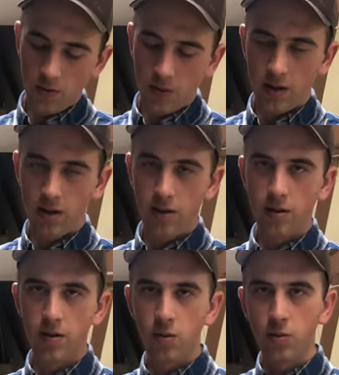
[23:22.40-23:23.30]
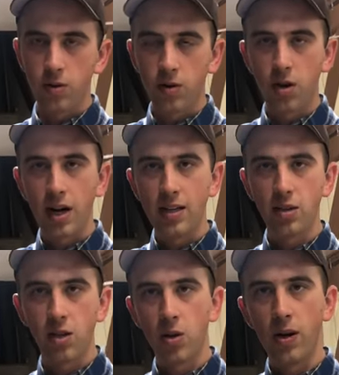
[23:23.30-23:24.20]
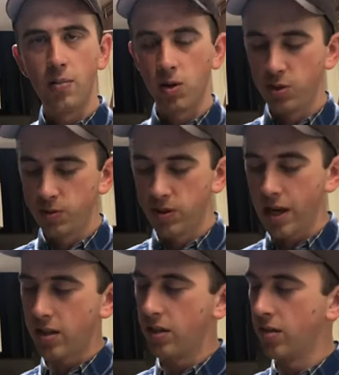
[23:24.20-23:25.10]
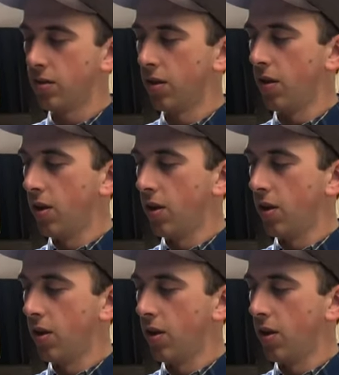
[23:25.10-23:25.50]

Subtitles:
where the grains are going in multiple directions,